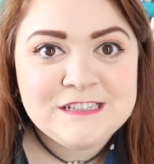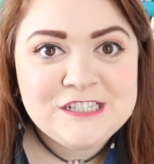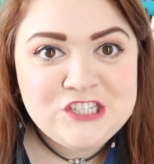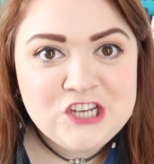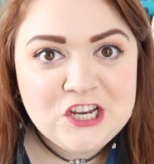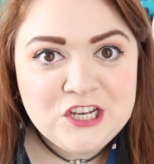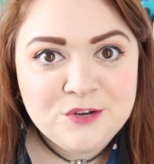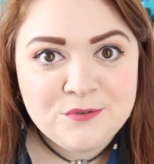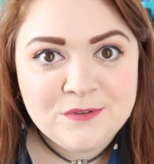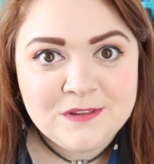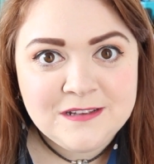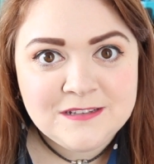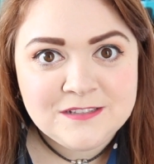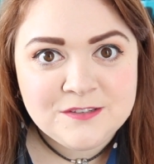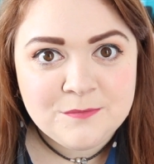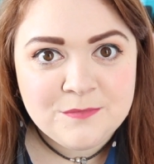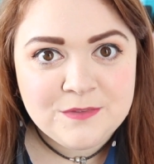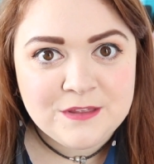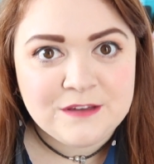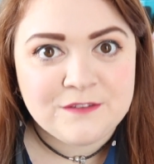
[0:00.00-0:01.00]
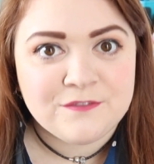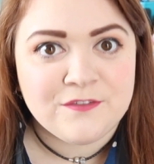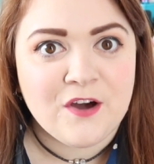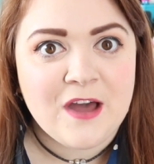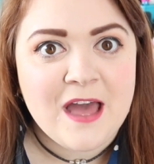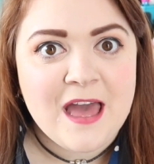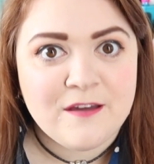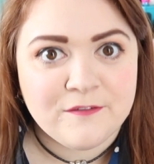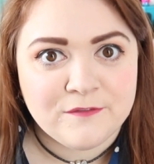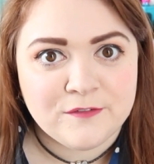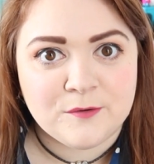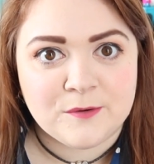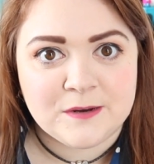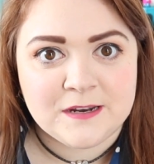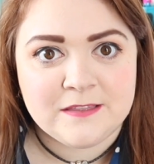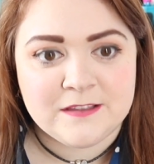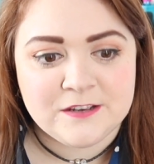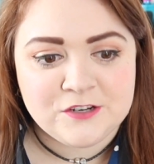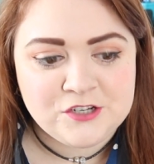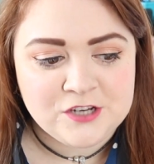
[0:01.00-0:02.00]
is genuinely something for everyone
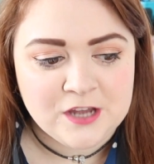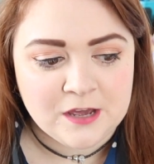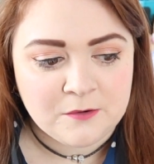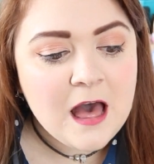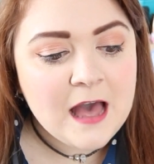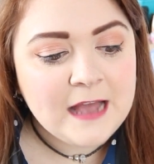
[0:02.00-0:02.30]
in this show.